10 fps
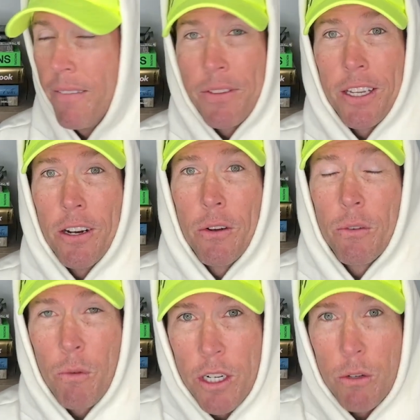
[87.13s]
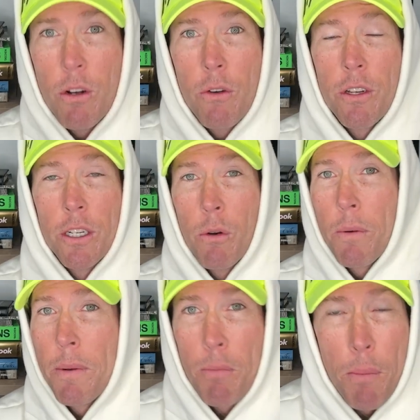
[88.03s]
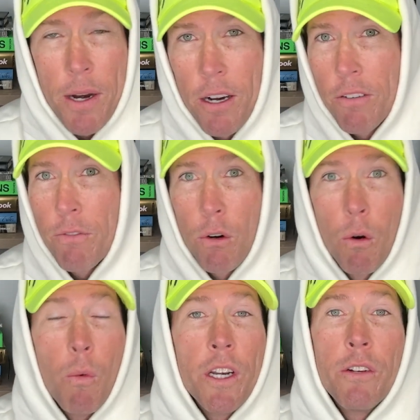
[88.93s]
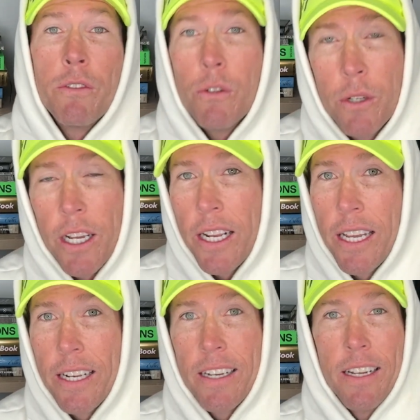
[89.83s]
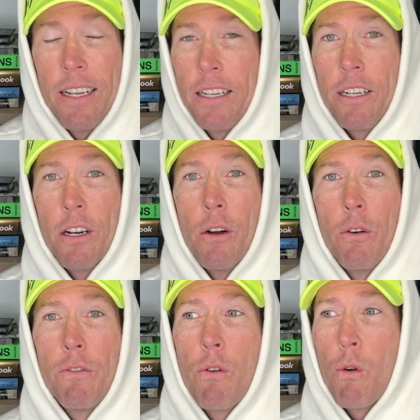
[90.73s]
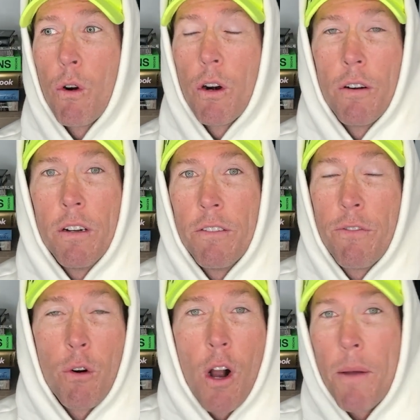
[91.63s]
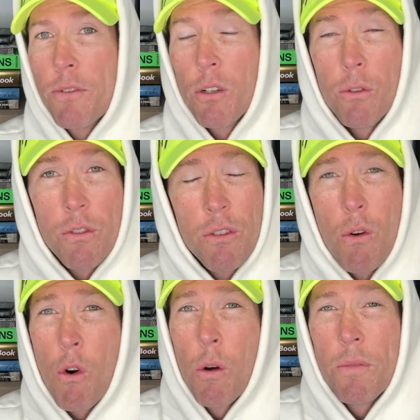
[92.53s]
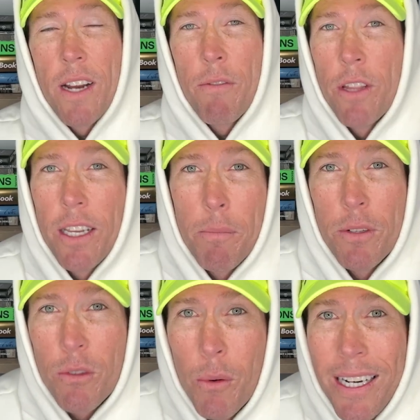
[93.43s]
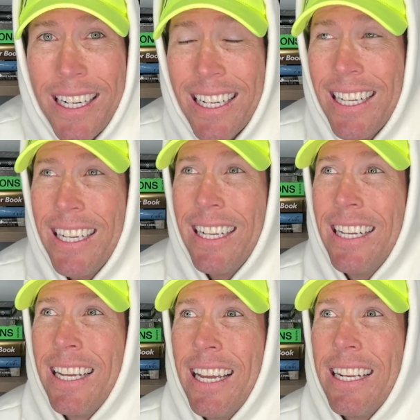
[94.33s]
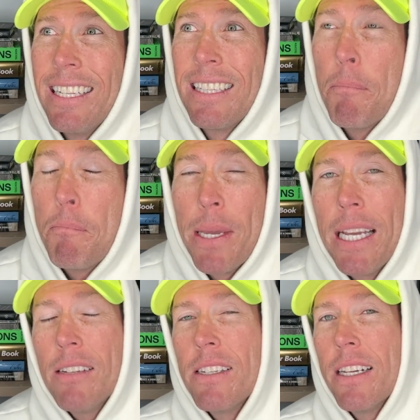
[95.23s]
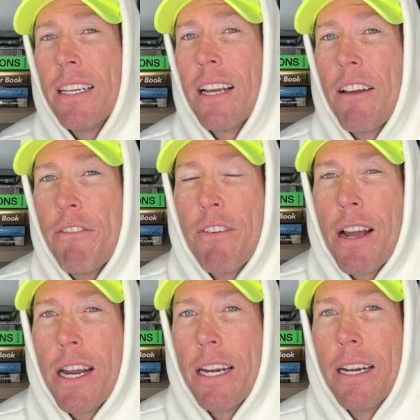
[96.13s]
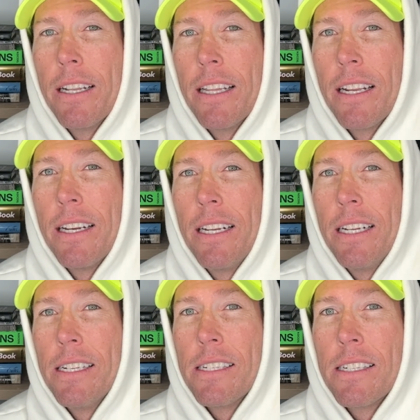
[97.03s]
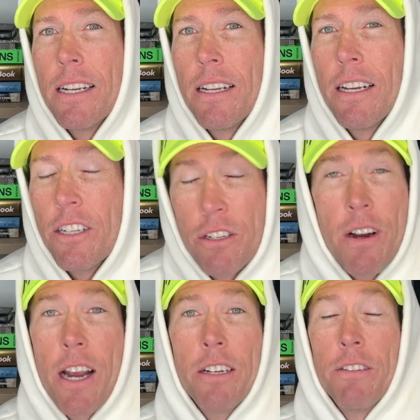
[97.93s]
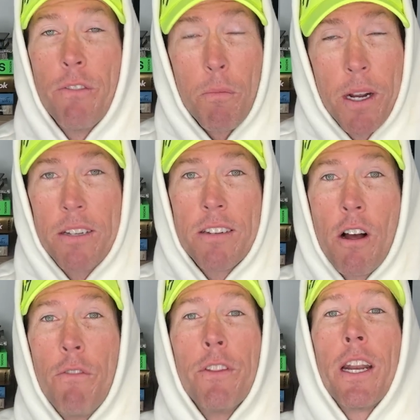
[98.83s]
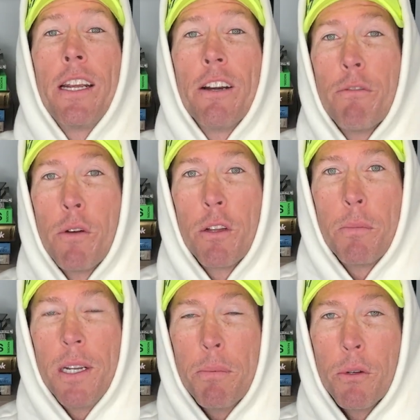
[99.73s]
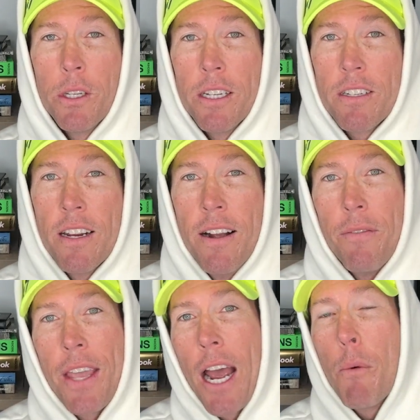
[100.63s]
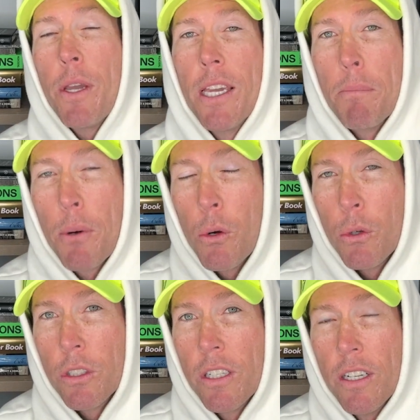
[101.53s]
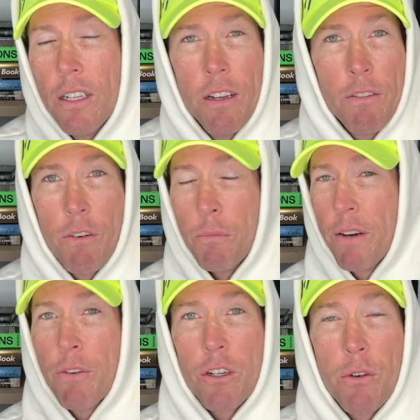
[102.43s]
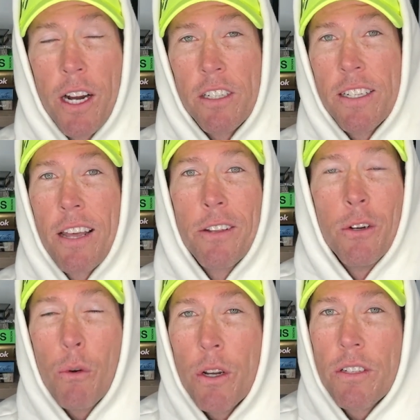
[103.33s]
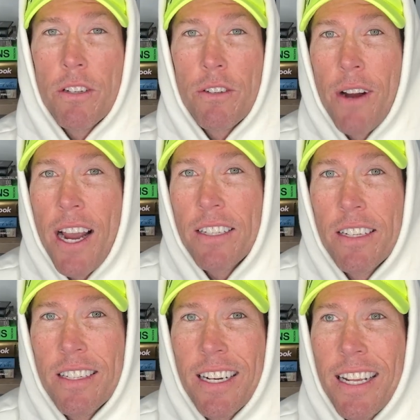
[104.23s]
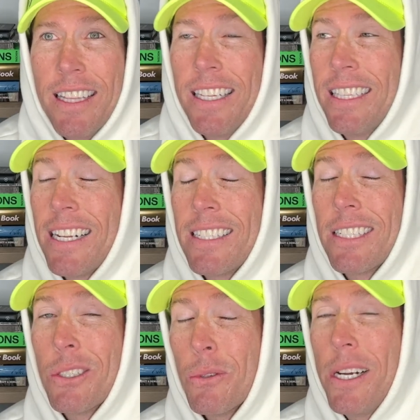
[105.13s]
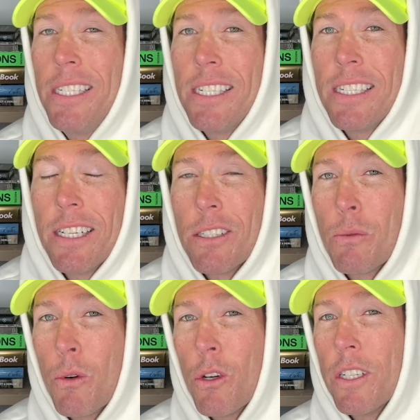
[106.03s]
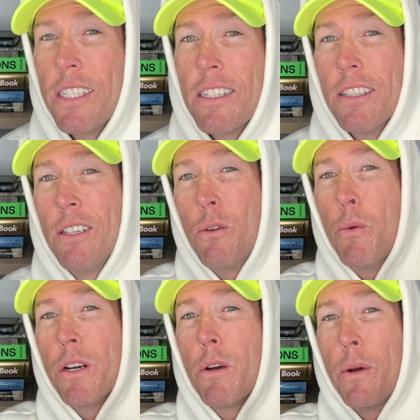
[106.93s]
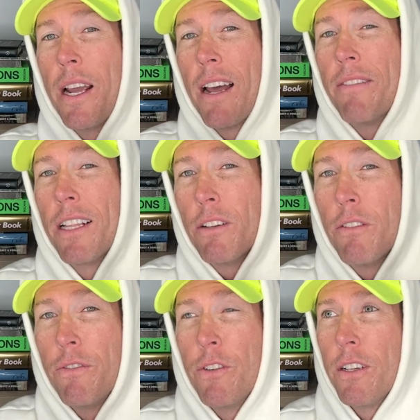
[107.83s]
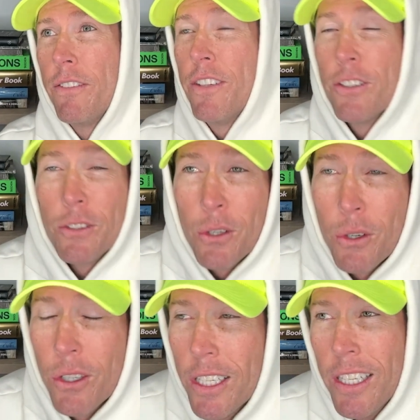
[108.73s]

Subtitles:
You know, when you go there, you want to be prepared for when you do get hit, you know, for obstacles, storms, everything in between. And the biggest thing I find that is a distraction for myself and I hear from other people is how we get pulled from different directions, how the noise distracts us. And I think that's the craziest thing in this world because it's a little window we have, that little field goal.